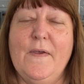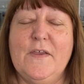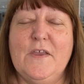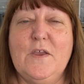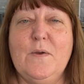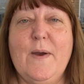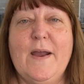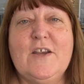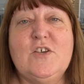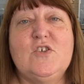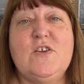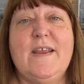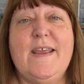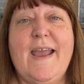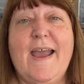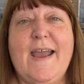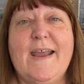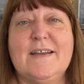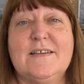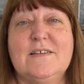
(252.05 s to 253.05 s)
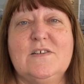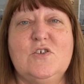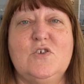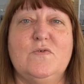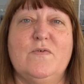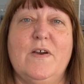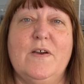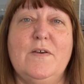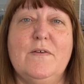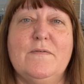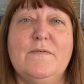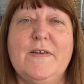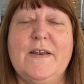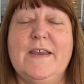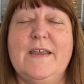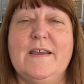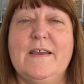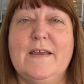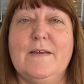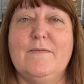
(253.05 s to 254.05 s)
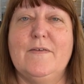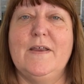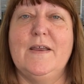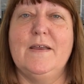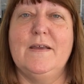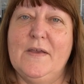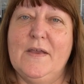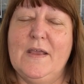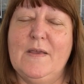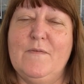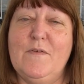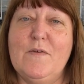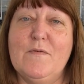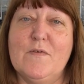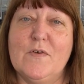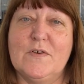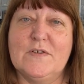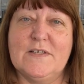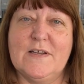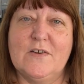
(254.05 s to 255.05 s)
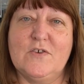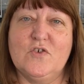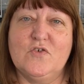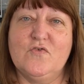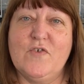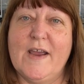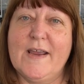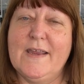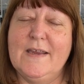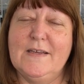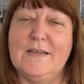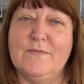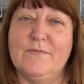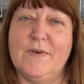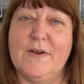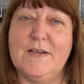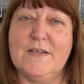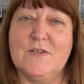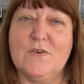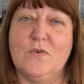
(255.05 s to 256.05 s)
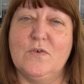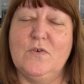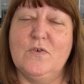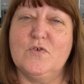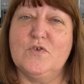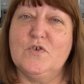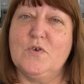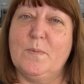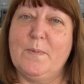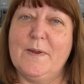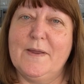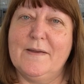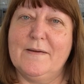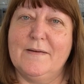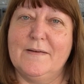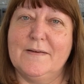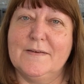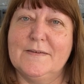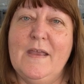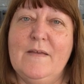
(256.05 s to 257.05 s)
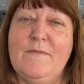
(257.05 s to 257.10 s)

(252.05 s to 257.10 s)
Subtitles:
You actually act as your own affiliate if you've got such a tracking device on your shopping cart.